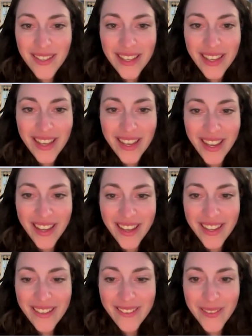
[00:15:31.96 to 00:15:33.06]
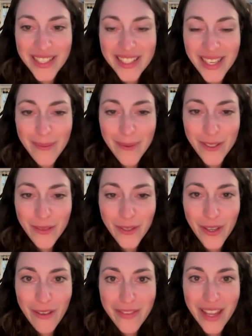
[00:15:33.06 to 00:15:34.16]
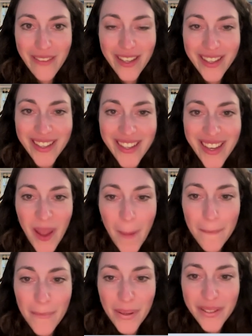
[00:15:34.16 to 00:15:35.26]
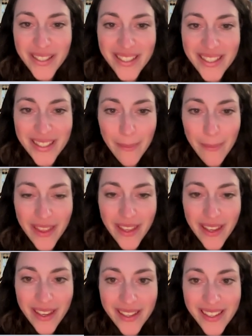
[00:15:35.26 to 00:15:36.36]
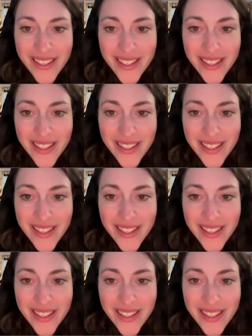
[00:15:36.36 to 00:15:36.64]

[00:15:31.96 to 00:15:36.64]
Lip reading: Okay, I can already see most of you have never posted something.